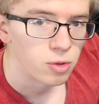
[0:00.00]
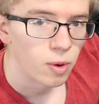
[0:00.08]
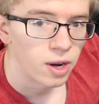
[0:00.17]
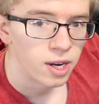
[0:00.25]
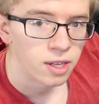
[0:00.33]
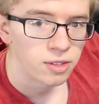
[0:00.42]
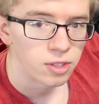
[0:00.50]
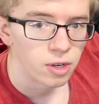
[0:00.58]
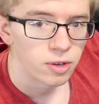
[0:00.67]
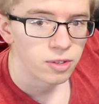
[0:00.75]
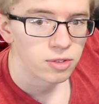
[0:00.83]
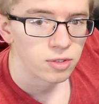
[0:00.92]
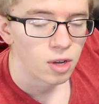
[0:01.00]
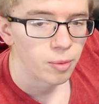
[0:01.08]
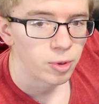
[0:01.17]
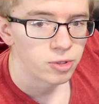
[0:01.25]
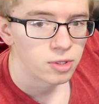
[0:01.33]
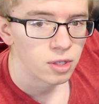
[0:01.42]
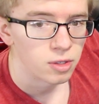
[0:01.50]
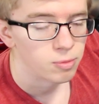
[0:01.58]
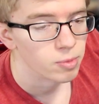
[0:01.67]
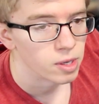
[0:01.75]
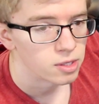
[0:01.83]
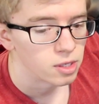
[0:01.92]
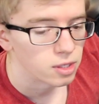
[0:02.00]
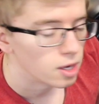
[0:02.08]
20, so it's almost basically